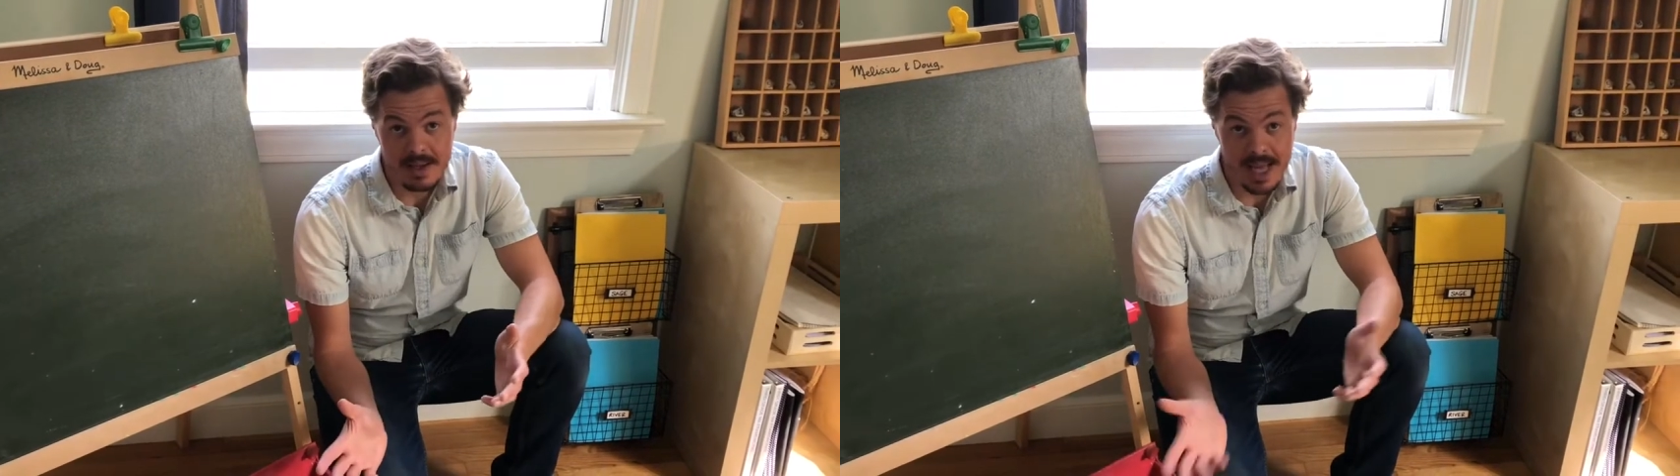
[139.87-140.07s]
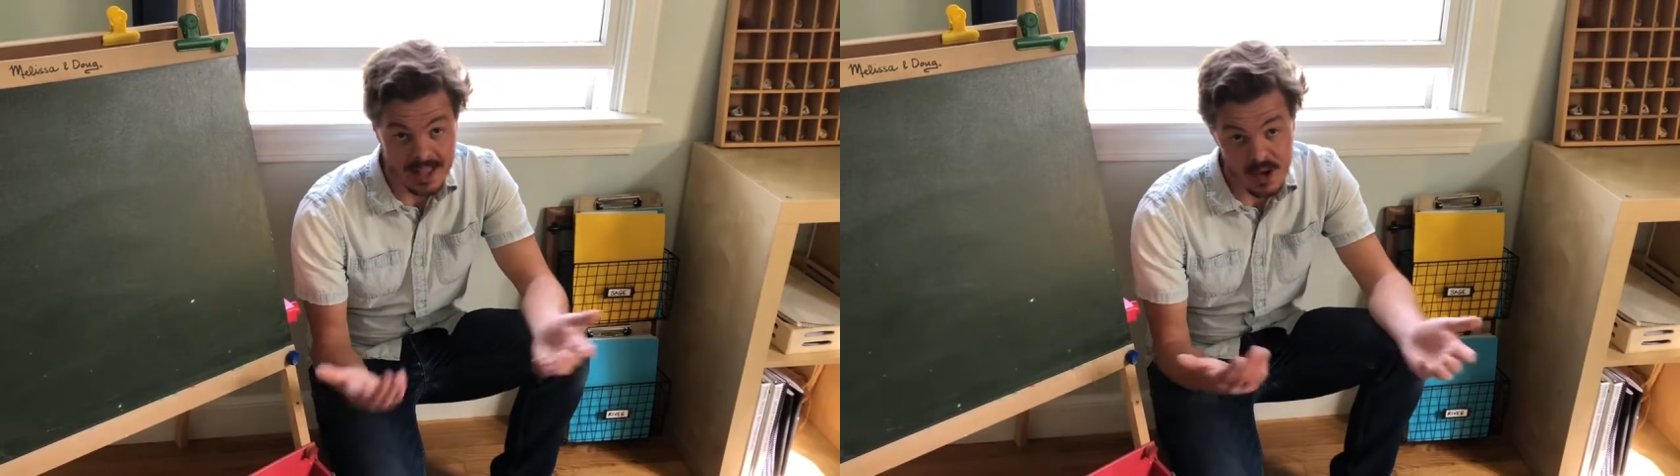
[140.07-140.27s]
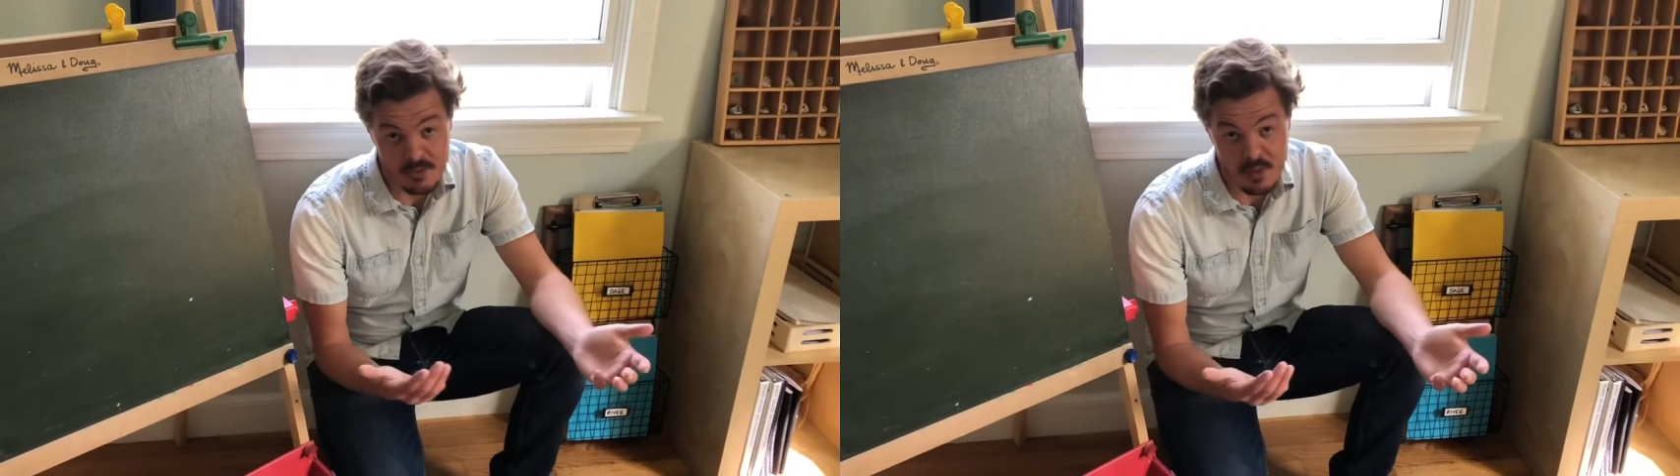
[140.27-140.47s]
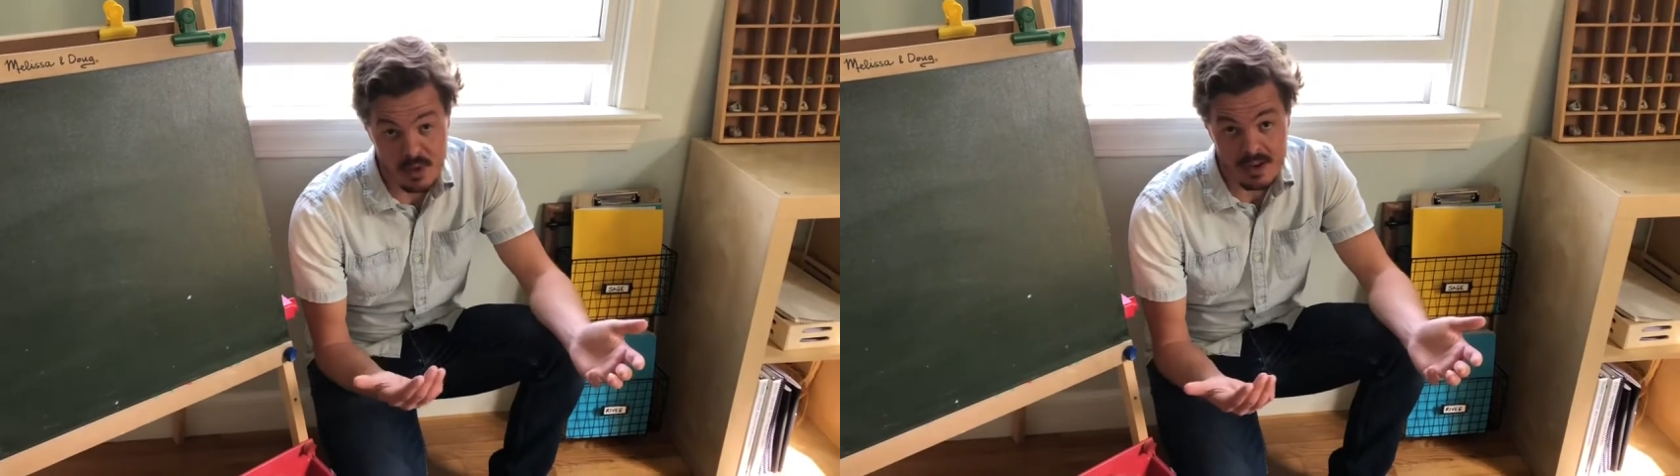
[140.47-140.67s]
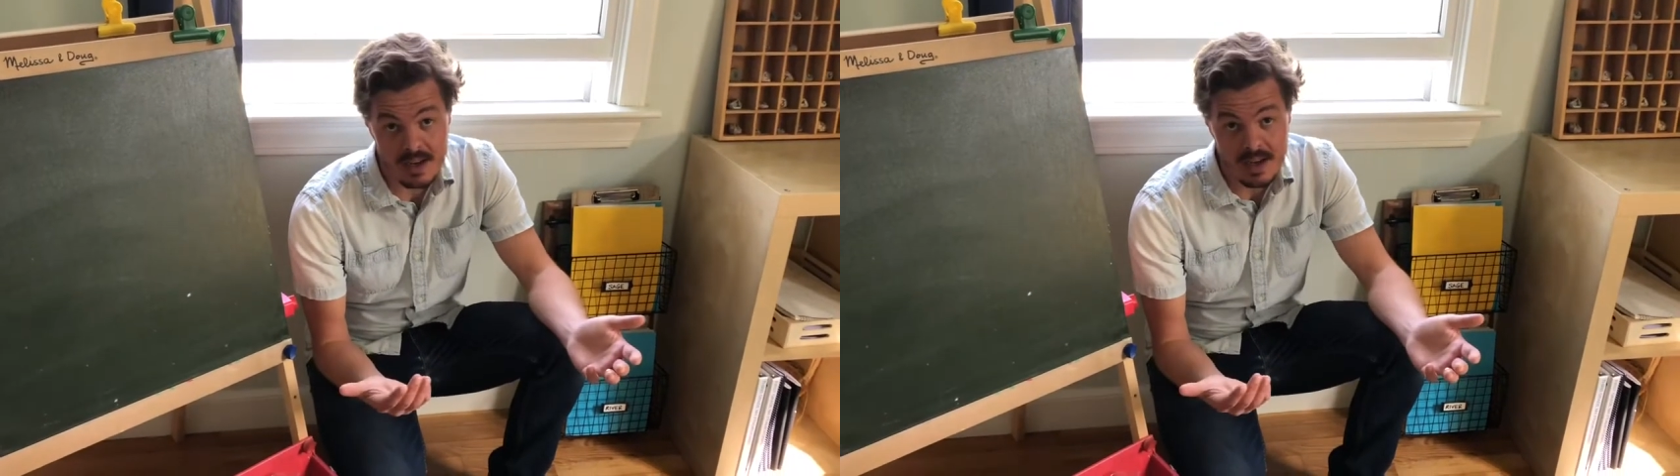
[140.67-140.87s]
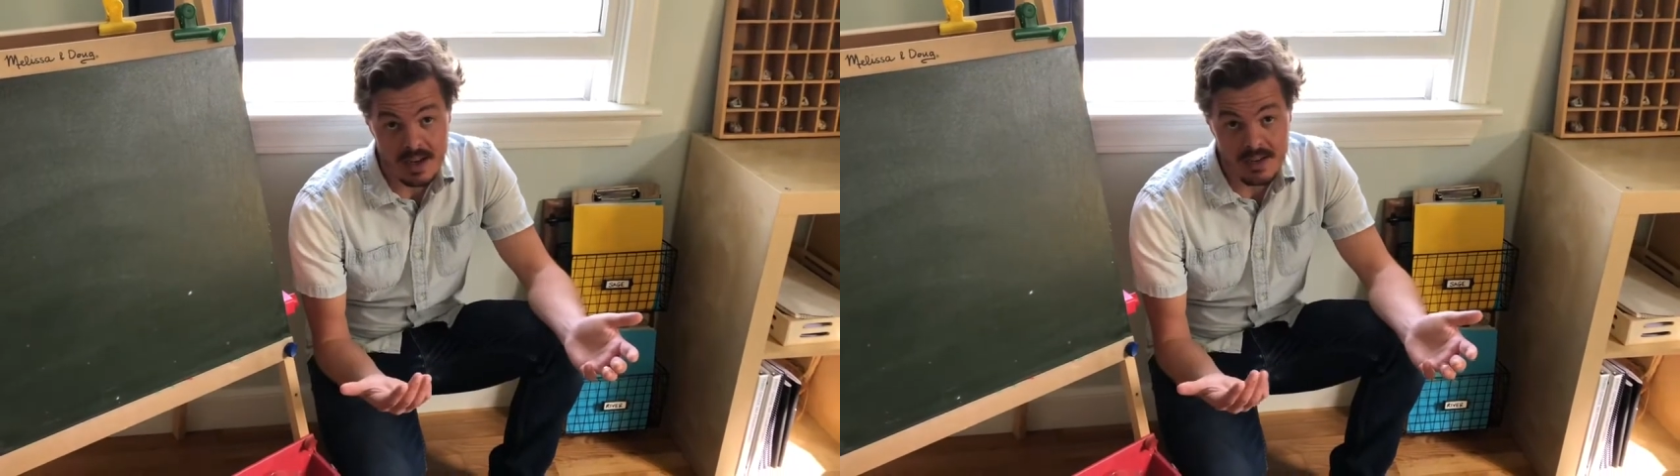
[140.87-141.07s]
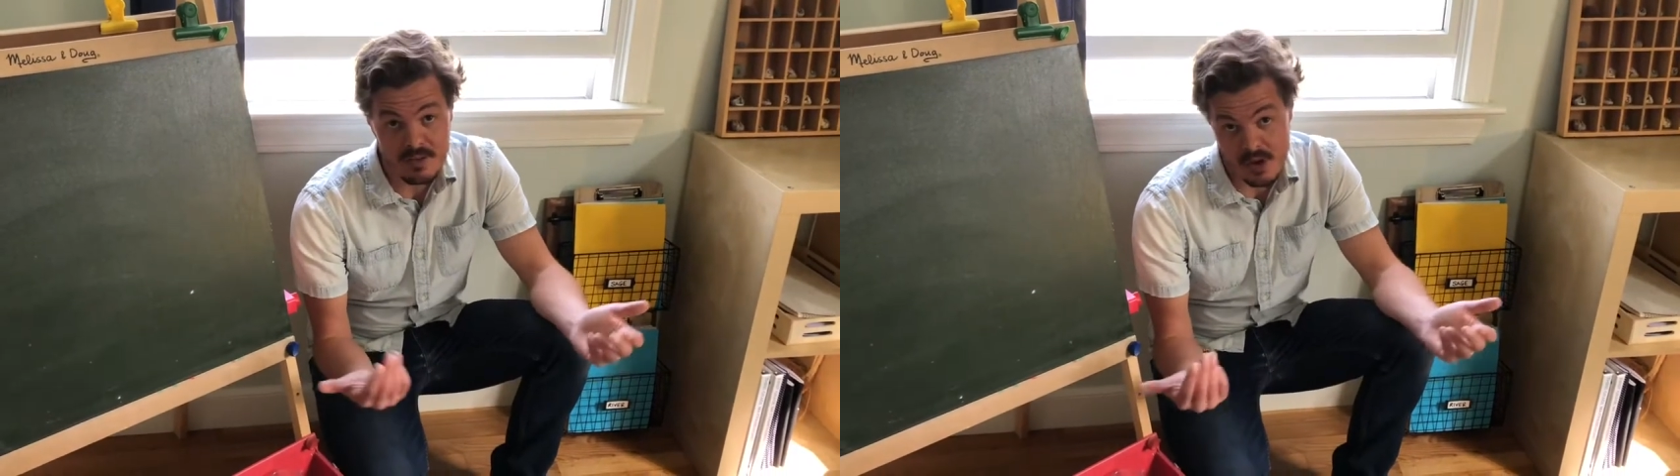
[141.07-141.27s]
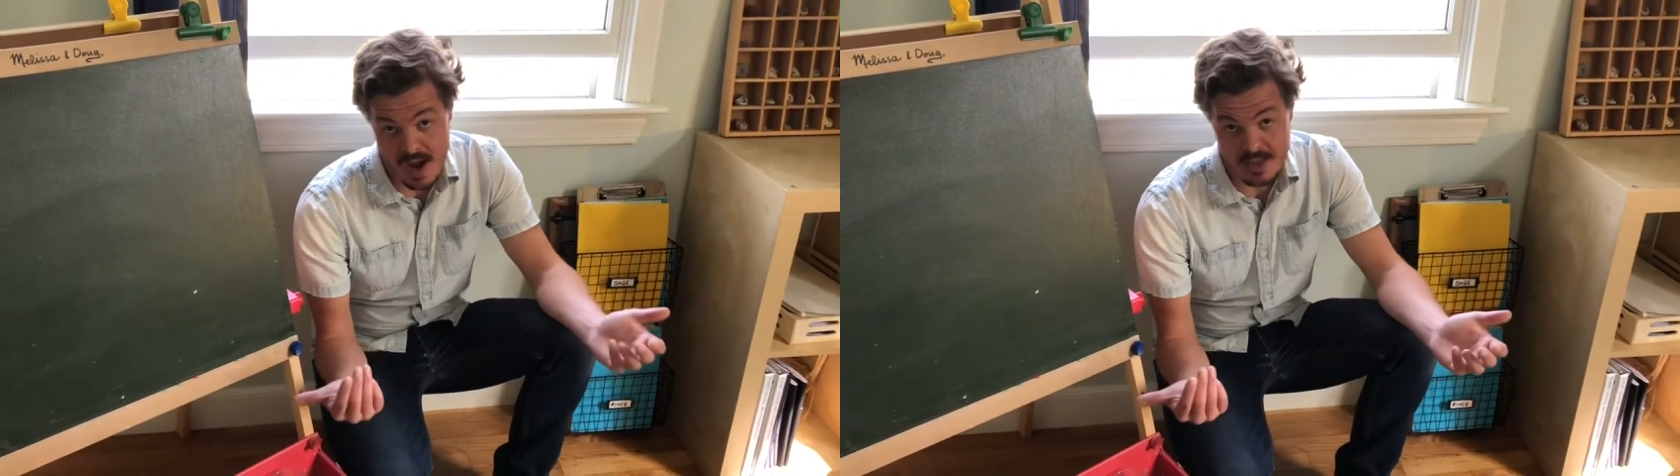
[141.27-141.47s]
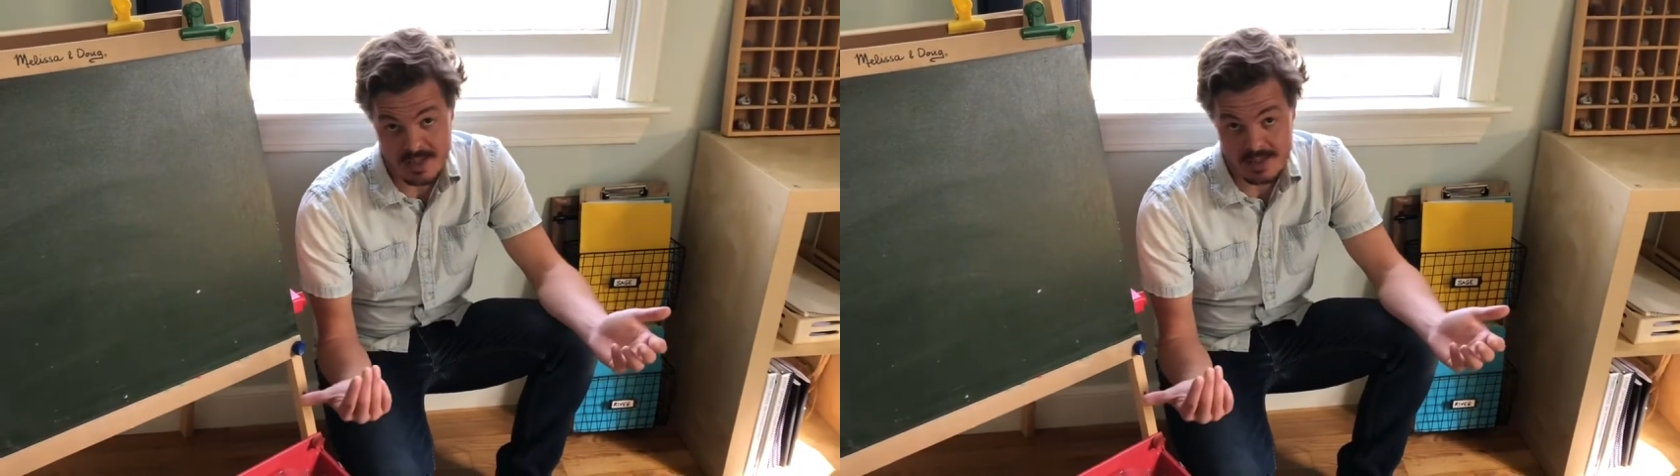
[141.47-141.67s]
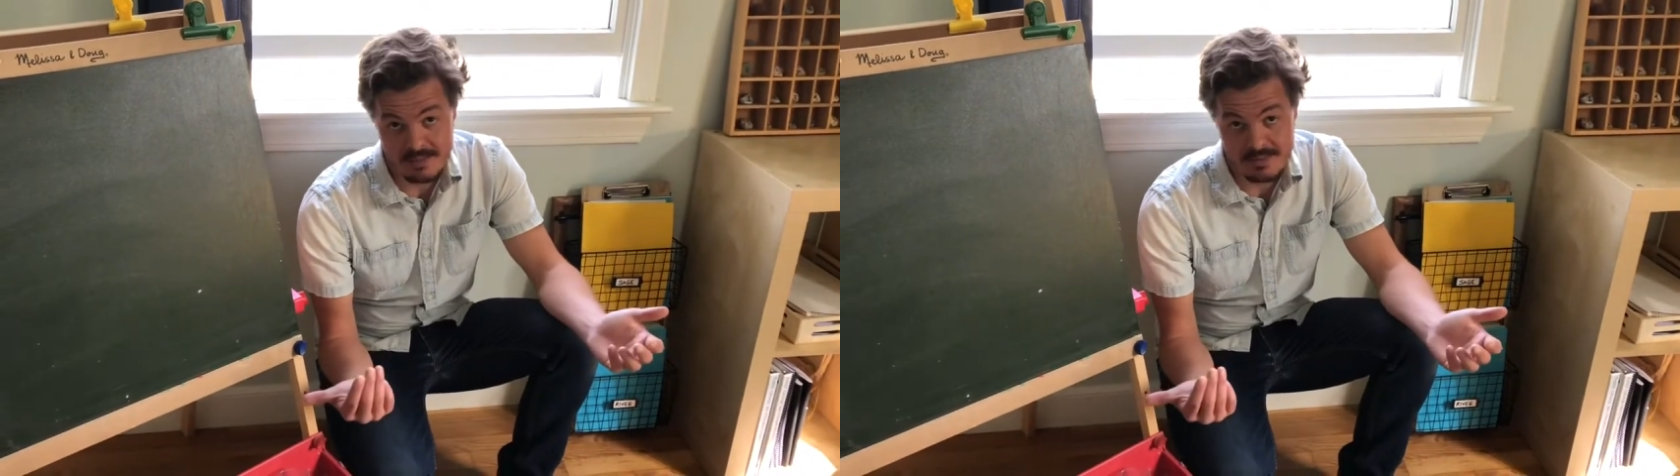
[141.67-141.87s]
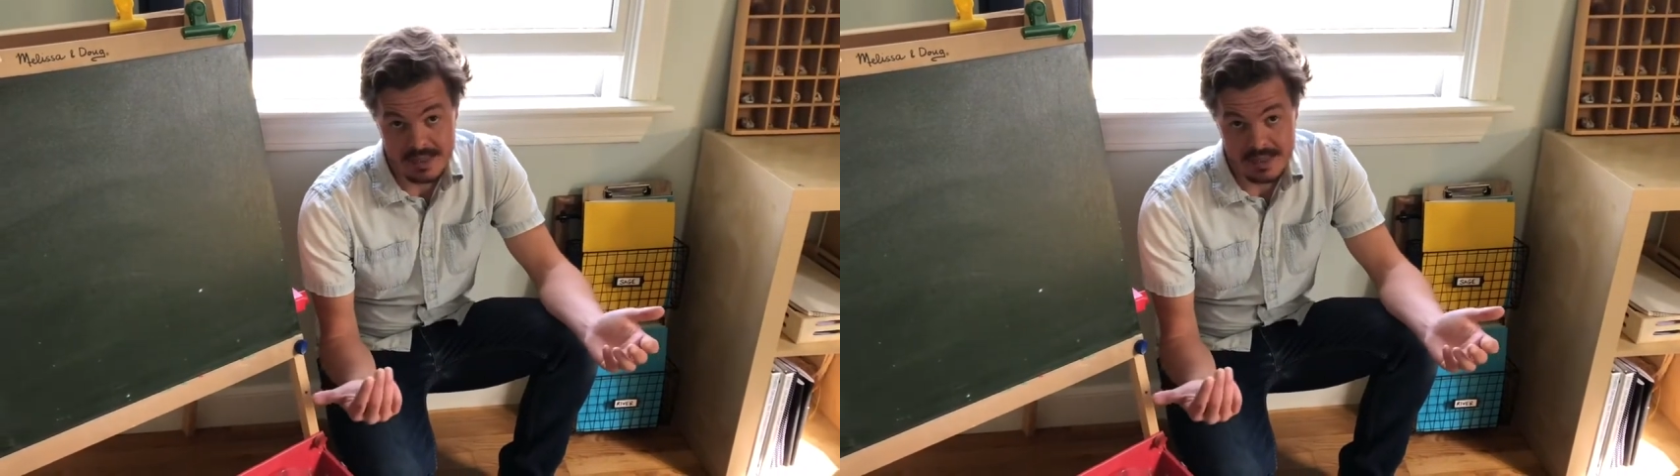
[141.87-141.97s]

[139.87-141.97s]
and therefore for us.